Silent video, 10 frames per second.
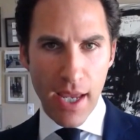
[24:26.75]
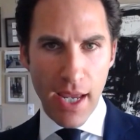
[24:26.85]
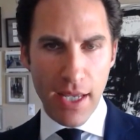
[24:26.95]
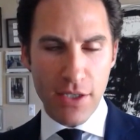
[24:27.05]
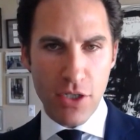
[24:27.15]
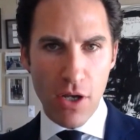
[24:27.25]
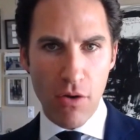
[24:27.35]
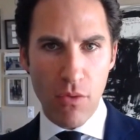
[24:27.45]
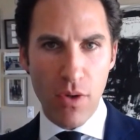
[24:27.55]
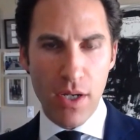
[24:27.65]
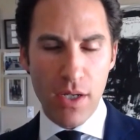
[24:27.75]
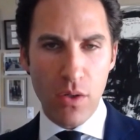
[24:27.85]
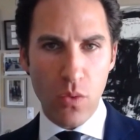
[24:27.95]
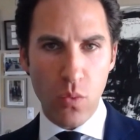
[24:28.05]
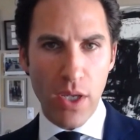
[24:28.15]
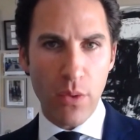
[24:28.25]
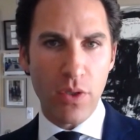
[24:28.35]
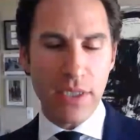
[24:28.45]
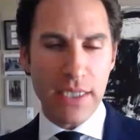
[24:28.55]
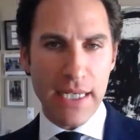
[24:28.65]
And so we
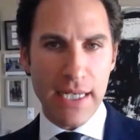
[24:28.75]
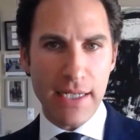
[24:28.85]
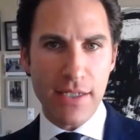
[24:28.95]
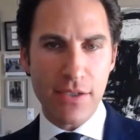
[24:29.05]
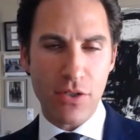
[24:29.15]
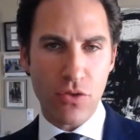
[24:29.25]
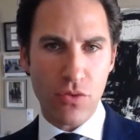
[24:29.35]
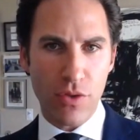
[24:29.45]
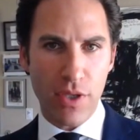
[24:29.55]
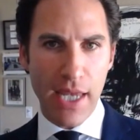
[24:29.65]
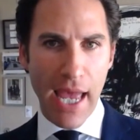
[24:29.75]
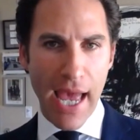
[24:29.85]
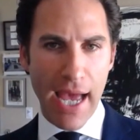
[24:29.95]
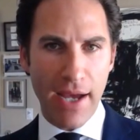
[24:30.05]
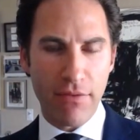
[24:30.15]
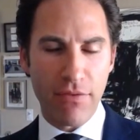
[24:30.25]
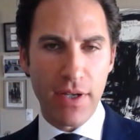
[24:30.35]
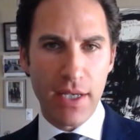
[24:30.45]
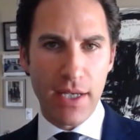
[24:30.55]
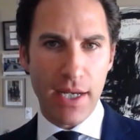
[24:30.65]
will need to truly have
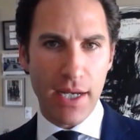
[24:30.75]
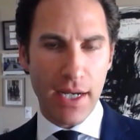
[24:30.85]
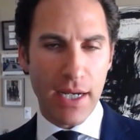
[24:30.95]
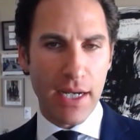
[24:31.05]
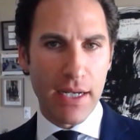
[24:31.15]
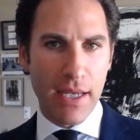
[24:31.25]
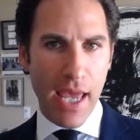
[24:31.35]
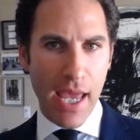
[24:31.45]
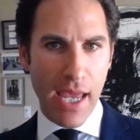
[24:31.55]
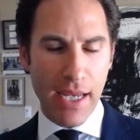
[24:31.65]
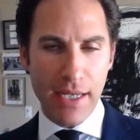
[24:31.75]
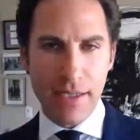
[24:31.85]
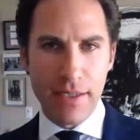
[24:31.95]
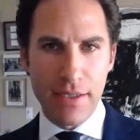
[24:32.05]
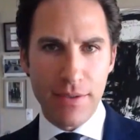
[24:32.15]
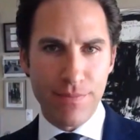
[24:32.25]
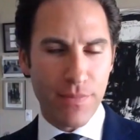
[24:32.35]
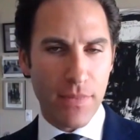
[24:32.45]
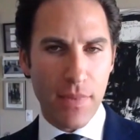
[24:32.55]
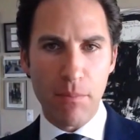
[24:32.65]
a
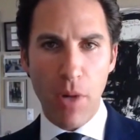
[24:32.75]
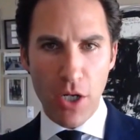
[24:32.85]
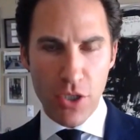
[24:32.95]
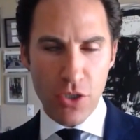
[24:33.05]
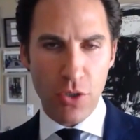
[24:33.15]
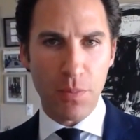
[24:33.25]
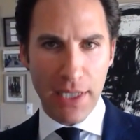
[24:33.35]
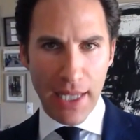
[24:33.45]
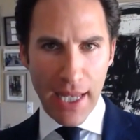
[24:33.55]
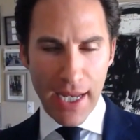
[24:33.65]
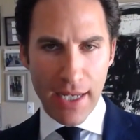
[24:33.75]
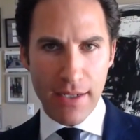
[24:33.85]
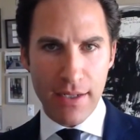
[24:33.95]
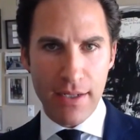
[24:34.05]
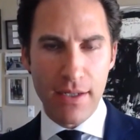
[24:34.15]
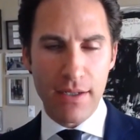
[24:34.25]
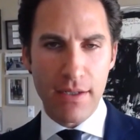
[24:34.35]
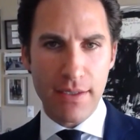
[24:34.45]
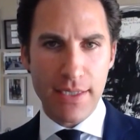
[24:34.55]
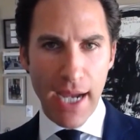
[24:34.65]
Marshall Plan
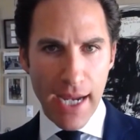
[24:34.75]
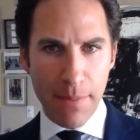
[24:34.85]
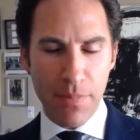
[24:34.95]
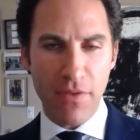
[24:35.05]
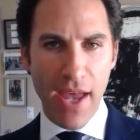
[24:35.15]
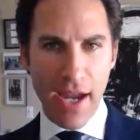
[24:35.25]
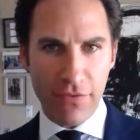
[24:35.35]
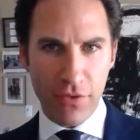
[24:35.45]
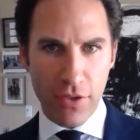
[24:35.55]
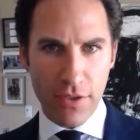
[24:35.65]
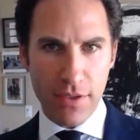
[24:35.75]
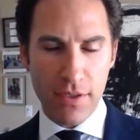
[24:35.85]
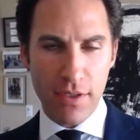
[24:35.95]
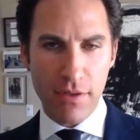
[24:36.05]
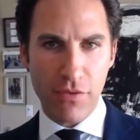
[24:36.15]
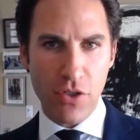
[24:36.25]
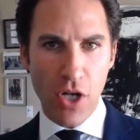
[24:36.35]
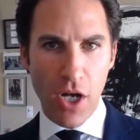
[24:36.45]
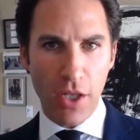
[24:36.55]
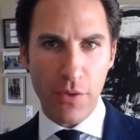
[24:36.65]
type of effort for
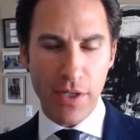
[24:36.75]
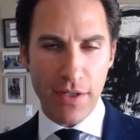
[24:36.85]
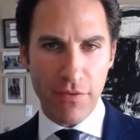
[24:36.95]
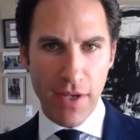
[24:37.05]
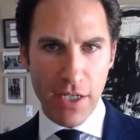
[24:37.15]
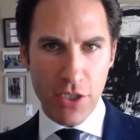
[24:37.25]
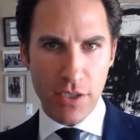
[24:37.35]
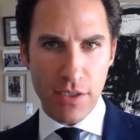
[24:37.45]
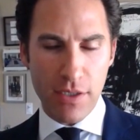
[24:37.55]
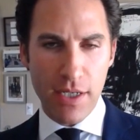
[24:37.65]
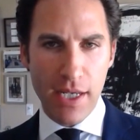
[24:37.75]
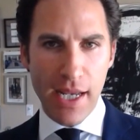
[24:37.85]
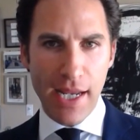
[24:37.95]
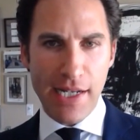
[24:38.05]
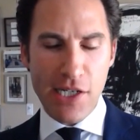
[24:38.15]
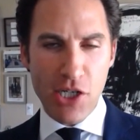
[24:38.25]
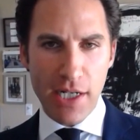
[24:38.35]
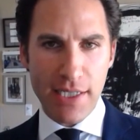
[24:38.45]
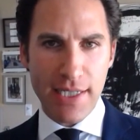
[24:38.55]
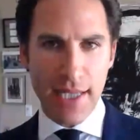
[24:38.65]
dollar innovation. And
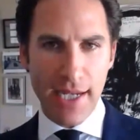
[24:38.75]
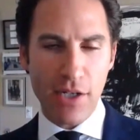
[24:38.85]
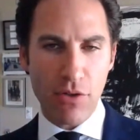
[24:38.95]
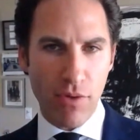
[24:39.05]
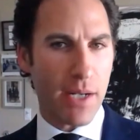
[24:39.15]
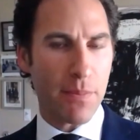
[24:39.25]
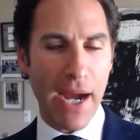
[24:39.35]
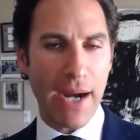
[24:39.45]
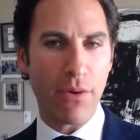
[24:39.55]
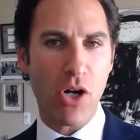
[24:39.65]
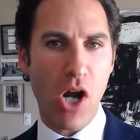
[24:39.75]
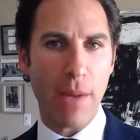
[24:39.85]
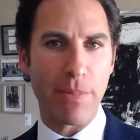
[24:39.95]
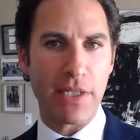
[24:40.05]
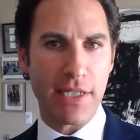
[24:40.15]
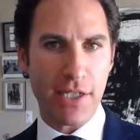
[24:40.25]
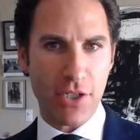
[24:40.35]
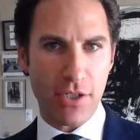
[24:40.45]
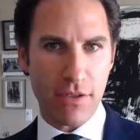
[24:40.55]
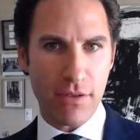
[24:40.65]
just like great power
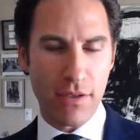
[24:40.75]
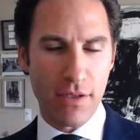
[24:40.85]
competition